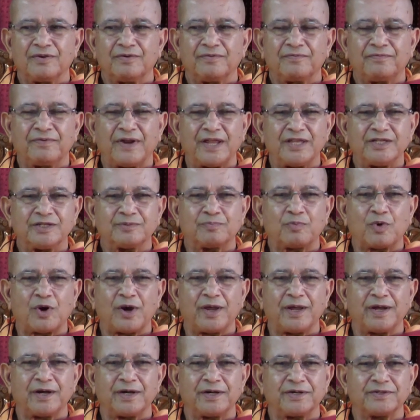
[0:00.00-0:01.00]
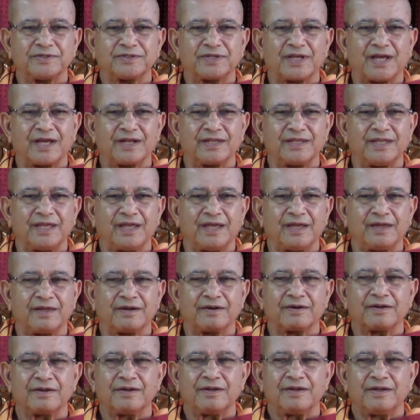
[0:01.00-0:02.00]
French poets are there,
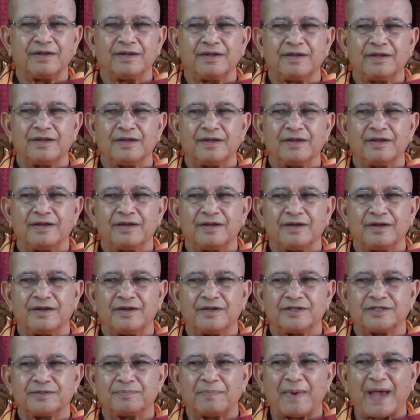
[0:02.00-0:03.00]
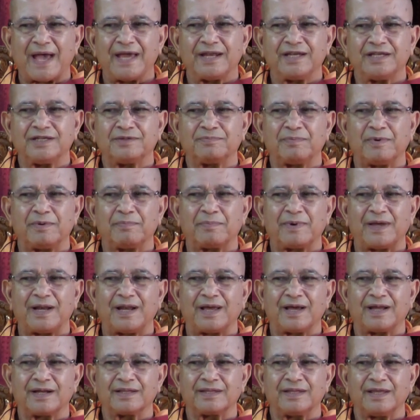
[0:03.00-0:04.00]
Spanish people
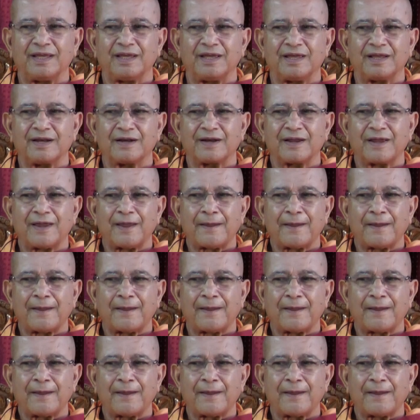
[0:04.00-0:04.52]
are there,